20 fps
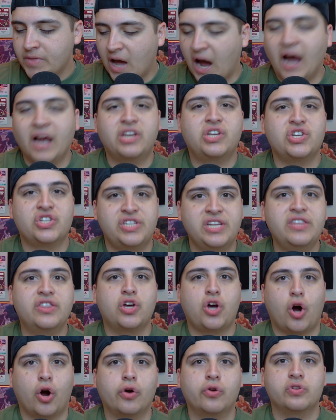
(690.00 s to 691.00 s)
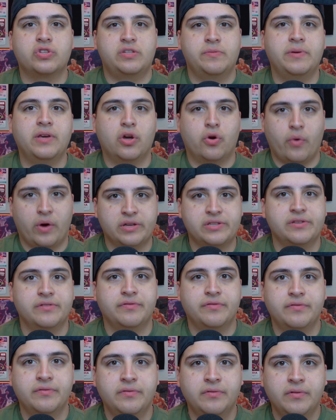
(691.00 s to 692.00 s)
I just need the Cardinals to be
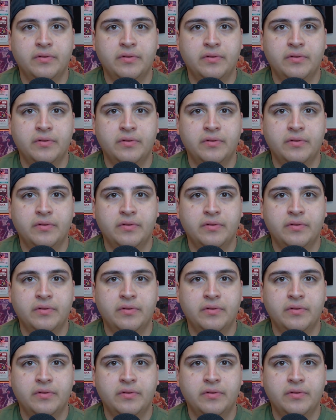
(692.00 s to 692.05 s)
aggressive.